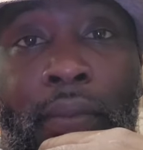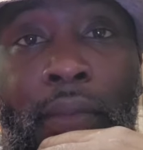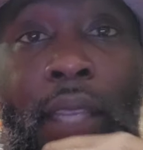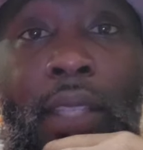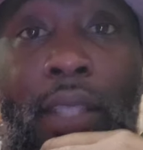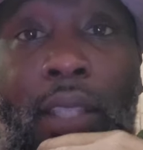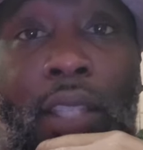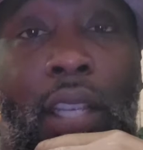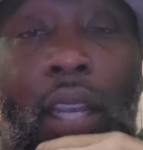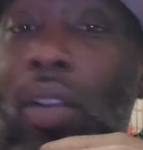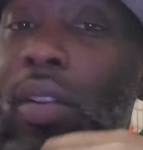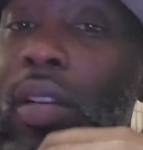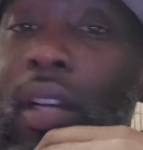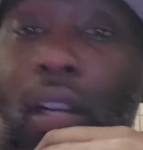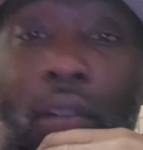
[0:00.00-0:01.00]
He's a
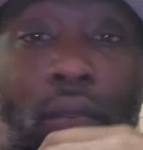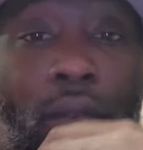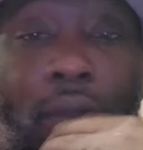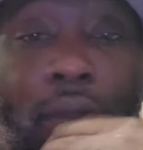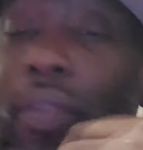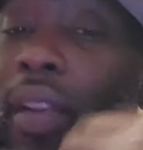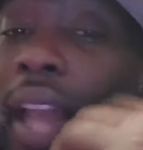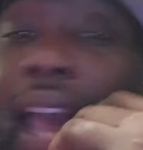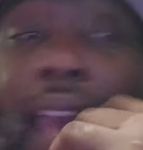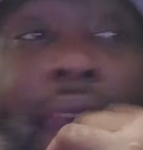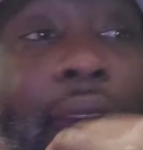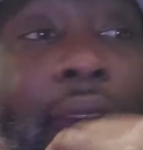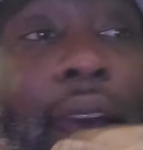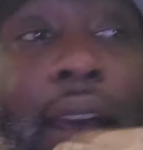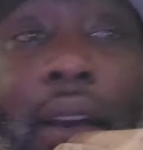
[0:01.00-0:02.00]
turncoat. Flat
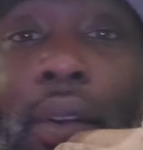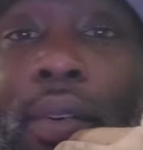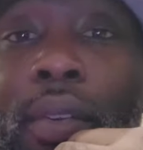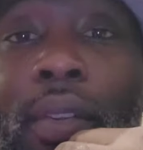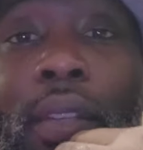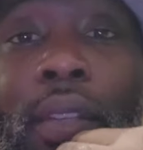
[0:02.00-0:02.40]
out.